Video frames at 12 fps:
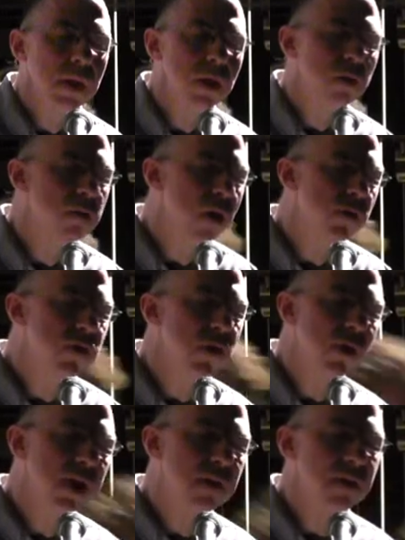You've
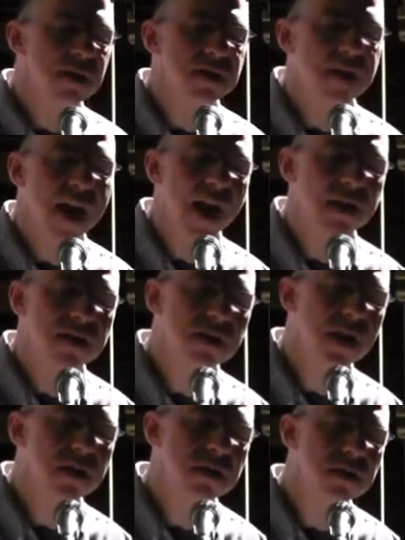also given us
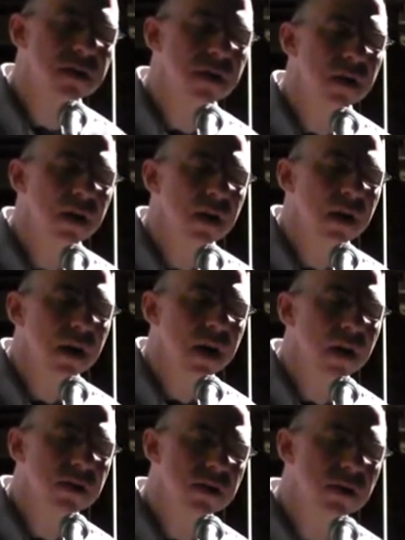access
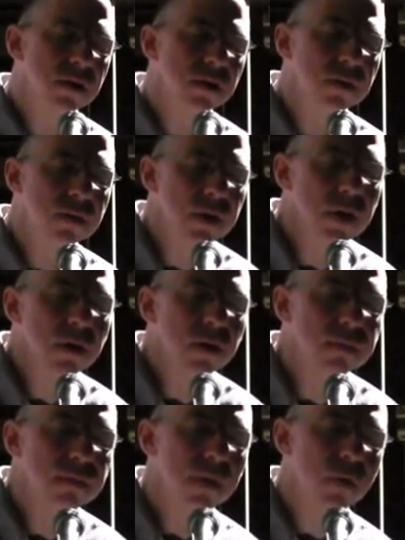to
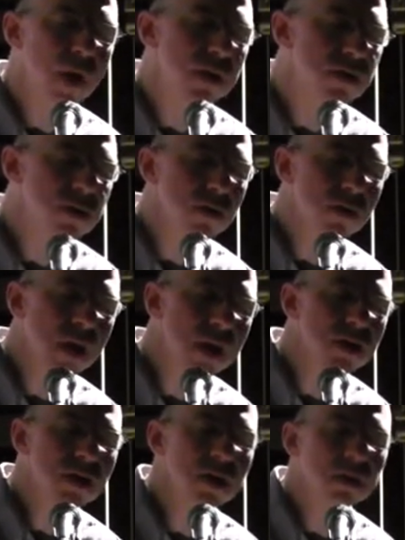you,
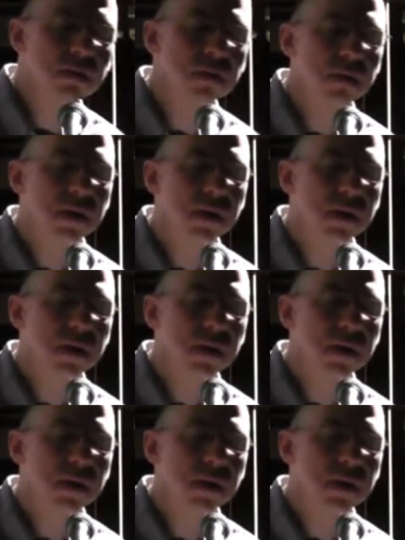restoration,